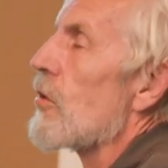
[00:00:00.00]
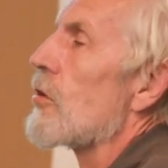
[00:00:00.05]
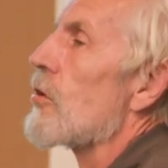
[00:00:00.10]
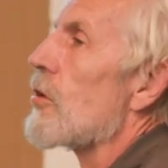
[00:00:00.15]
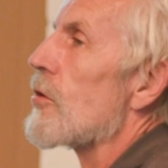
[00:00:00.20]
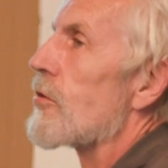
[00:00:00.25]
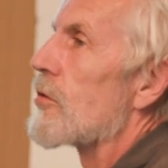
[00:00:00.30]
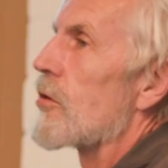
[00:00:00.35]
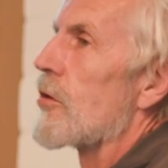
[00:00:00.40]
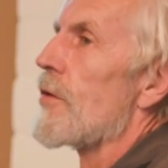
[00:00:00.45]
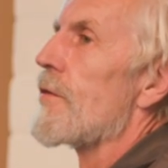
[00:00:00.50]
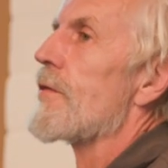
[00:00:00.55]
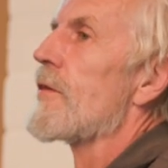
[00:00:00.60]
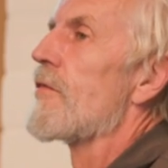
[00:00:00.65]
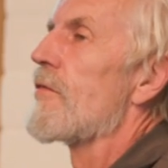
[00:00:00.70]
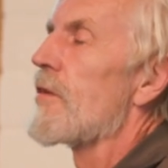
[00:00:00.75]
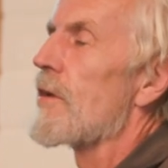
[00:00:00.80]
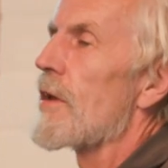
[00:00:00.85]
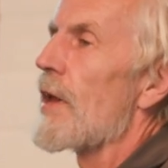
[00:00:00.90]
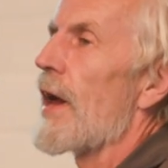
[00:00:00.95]
so-called
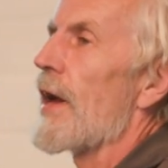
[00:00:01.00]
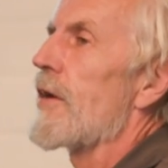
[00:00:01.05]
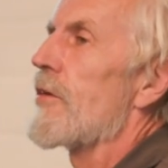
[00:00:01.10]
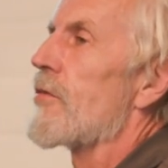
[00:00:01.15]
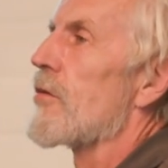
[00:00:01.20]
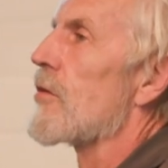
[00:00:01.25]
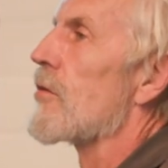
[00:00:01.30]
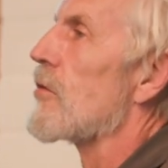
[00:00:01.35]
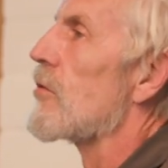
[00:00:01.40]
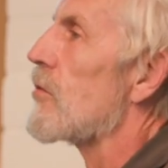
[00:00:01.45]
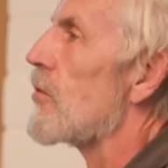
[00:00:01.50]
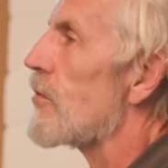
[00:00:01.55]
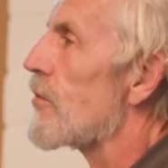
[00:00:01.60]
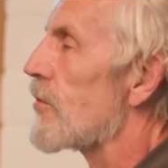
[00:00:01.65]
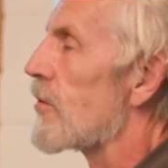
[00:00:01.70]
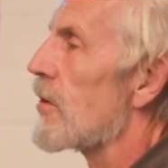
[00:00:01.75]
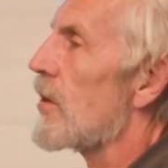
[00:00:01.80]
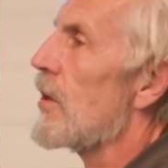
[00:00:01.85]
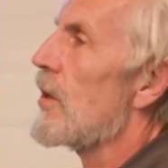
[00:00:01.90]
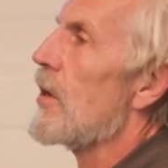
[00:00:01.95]
condition action
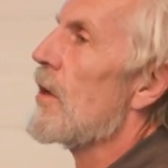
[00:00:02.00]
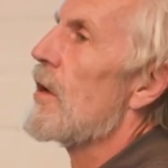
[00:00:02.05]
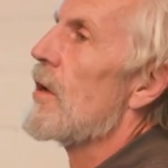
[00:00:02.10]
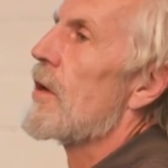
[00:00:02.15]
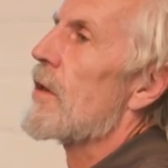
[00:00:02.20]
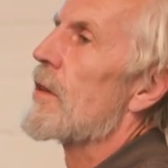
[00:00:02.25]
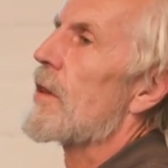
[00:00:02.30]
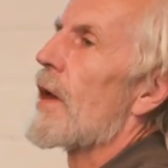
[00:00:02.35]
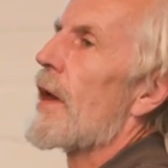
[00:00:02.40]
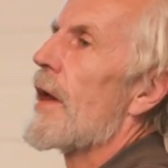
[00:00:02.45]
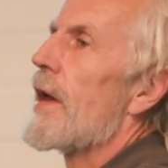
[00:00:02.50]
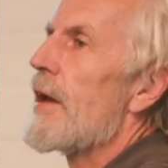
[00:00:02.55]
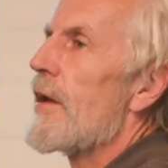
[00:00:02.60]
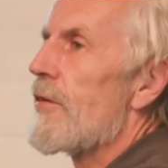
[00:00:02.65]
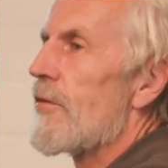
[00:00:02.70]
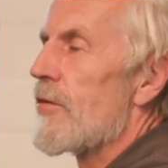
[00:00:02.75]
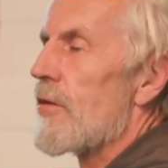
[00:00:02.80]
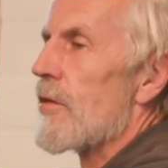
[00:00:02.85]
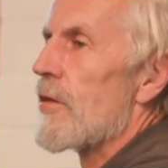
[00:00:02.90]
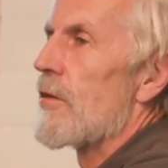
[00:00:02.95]
rules. The
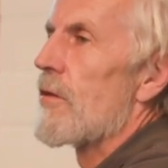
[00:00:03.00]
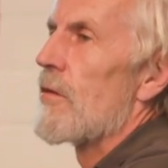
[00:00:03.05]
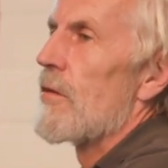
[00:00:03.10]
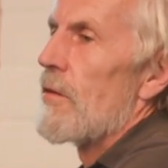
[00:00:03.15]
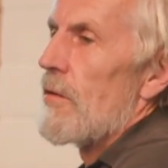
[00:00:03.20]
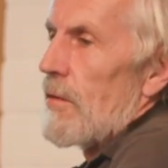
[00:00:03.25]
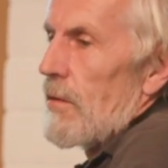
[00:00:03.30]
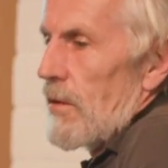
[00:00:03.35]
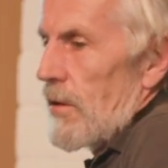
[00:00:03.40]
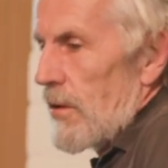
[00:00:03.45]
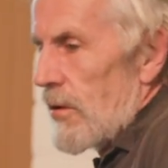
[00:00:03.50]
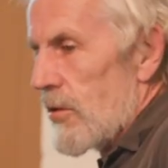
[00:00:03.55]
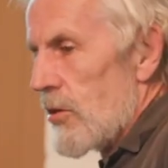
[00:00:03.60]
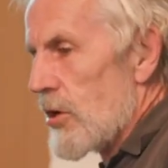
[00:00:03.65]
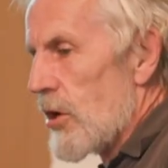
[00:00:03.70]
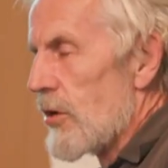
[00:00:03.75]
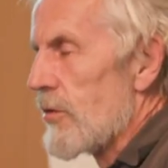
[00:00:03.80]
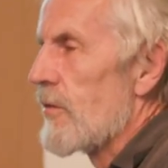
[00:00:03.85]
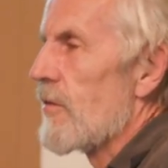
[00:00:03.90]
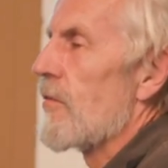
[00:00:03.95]
agent
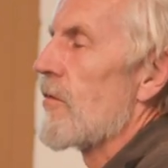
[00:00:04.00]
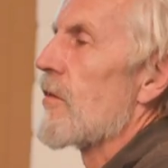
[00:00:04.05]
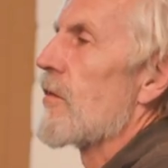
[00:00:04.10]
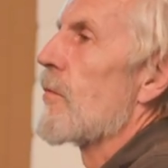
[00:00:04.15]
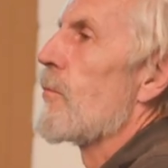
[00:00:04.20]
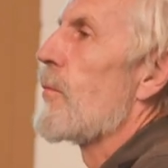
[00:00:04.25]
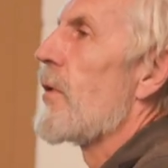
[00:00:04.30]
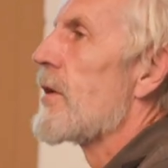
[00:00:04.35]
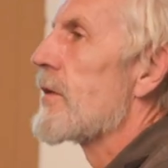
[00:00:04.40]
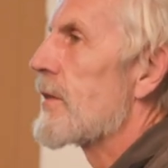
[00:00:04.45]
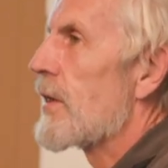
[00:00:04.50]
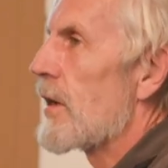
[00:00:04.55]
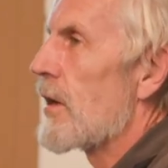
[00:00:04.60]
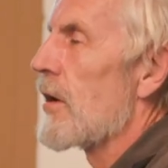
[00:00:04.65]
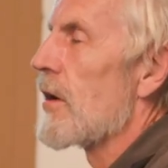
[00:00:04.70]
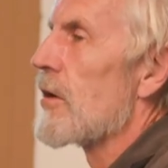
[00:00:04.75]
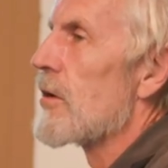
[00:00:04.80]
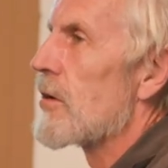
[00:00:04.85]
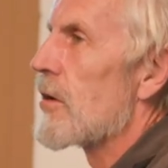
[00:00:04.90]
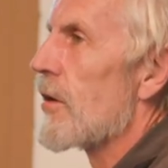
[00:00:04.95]
notices a
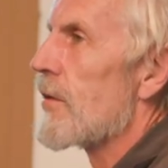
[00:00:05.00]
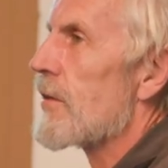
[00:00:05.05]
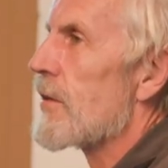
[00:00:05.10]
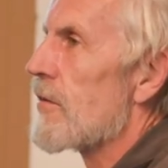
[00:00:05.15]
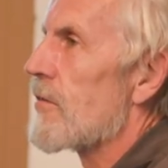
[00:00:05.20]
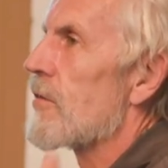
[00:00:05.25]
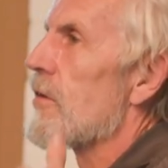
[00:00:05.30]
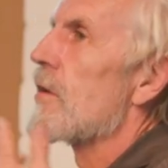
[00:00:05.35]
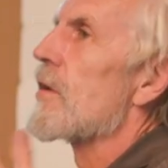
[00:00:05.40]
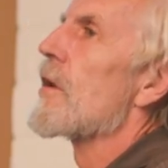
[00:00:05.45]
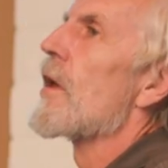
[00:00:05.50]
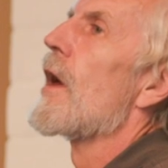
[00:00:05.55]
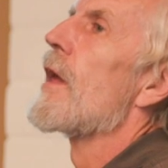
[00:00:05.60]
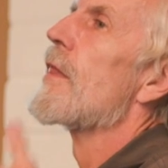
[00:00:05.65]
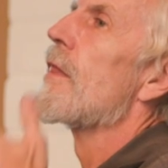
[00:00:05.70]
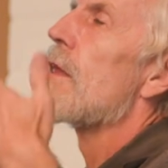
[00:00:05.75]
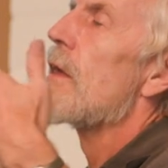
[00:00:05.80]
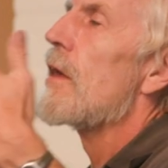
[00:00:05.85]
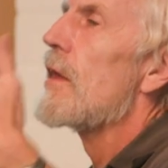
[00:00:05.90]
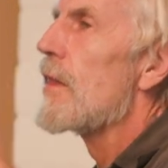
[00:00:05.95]
particular condition,
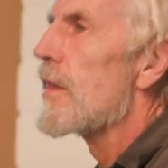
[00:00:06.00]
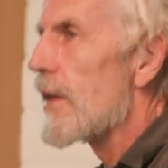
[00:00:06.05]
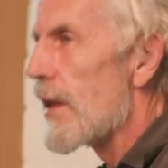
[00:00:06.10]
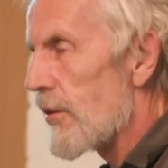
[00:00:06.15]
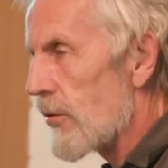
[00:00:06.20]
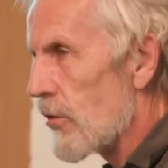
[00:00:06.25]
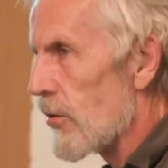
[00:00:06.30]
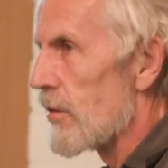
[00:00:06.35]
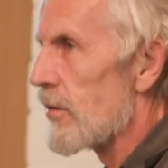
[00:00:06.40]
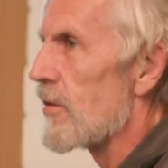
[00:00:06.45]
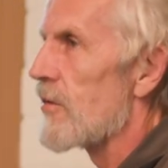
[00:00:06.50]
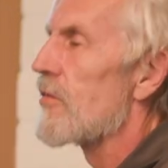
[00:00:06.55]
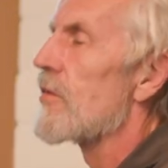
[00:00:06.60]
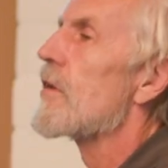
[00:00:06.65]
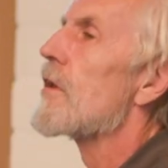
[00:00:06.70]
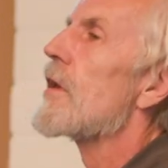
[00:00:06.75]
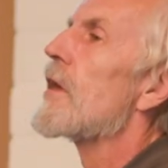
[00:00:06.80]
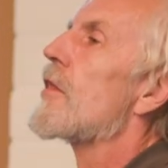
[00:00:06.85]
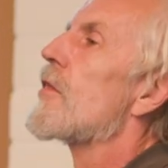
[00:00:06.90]
and in that condition,